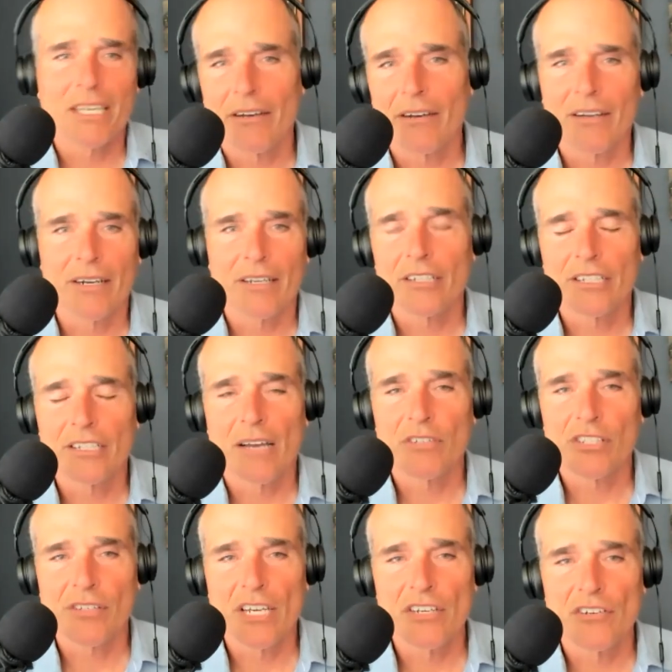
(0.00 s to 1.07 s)
They carry on a good
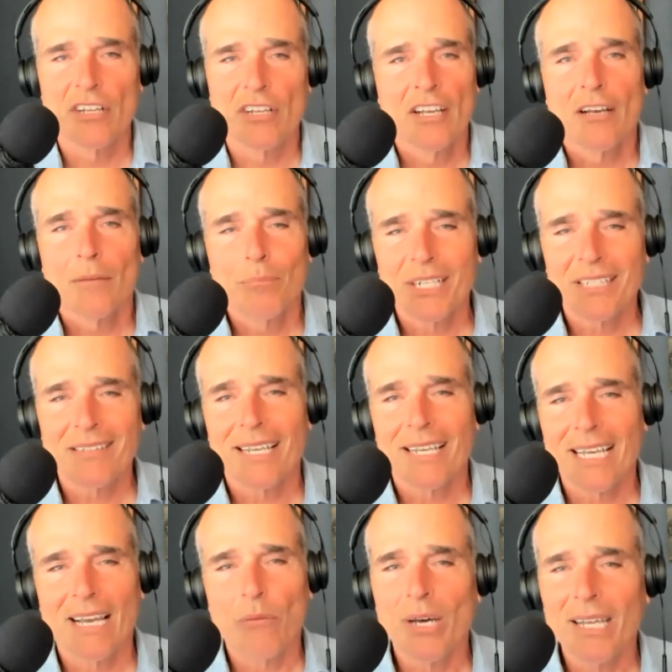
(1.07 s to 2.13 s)
conversation, but it's
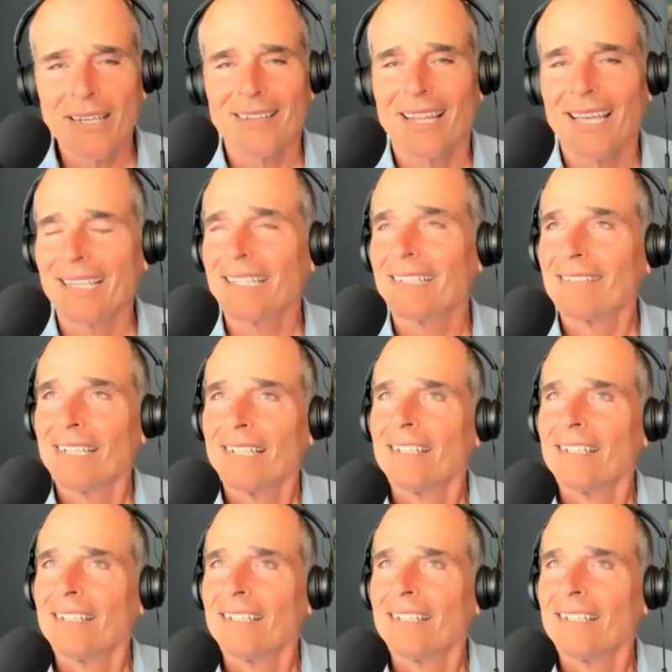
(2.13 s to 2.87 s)
like, I want to like,